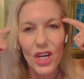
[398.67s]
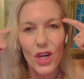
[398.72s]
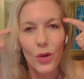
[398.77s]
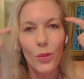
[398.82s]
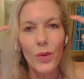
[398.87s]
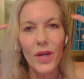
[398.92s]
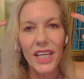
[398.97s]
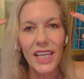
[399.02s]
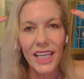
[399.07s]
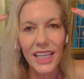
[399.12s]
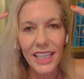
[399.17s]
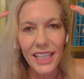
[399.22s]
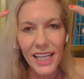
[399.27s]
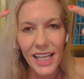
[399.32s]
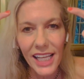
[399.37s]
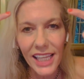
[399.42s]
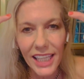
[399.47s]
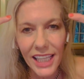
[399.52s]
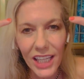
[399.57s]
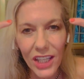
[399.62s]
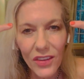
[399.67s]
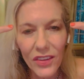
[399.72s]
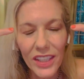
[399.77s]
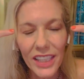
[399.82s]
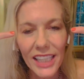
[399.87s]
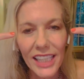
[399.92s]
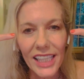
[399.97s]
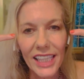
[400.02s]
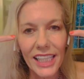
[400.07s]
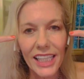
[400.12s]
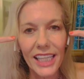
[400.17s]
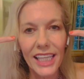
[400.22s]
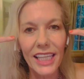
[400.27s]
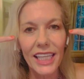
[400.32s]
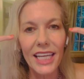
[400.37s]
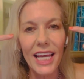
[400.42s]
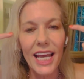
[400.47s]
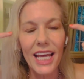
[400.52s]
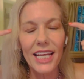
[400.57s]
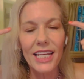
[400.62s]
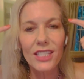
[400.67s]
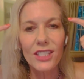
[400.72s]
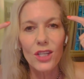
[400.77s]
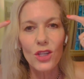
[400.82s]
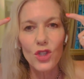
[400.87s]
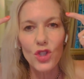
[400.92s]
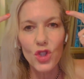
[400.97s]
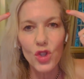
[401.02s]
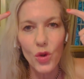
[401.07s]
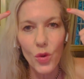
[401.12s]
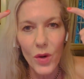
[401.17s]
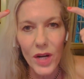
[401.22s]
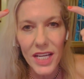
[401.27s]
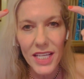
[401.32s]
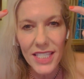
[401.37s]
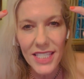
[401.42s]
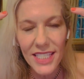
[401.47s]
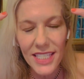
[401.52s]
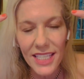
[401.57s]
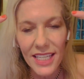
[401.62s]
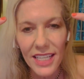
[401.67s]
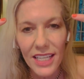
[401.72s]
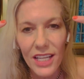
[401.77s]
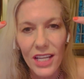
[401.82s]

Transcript: We can clear and clean, and it's a choice